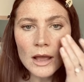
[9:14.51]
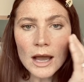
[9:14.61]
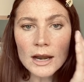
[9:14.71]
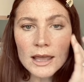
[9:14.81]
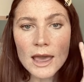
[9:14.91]

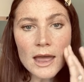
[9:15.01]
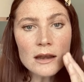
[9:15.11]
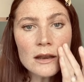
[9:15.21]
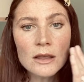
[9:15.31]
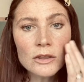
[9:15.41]
And
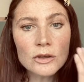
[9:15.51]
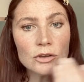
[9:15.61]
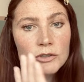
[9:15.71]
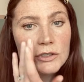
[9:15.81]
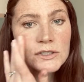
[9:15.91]
again, you
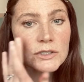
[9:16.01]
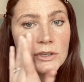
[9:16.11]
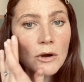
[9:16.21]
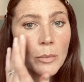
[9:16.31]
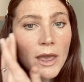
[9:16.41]
could just
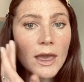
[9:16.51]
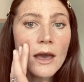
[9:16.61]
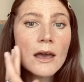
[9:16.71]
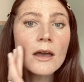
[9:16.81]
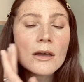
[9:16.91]
stop
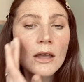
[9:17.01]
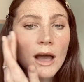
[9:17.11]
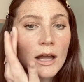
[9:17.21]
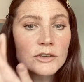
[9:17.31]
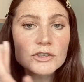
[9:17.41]
here
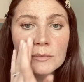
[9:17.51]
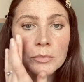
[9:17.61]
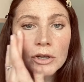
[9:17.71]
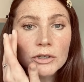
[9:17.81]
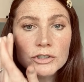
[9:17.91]
and just
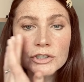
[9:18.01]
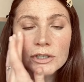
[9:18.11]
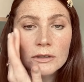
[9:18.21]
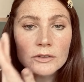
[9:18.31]
blush.